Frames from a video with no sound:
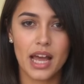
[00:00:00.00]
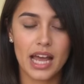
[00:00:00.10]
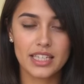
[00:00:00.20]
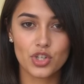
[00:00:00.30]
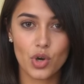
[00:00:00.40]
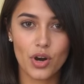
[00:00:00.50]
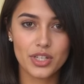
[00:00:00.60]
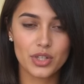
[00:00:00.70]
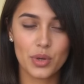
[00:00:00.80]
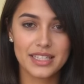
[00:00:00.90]
As talks
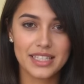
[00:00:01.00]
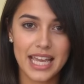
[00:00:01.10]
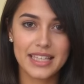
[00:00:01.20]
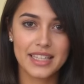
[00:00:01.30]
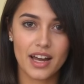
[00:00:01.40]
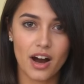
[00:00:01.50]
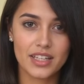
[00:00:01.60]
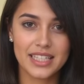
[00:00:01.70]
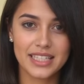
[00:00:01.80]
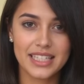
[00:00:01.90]
to extend the
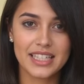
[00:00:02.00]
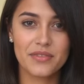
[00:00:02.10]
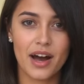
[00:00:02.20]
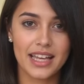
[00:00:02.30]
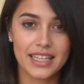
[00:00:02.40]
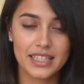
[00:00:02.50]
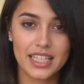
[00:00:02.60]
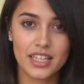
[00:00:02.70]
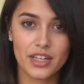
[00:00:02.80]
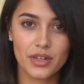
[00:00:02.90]
Gaza ceasefire
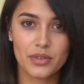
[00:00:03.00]
continue,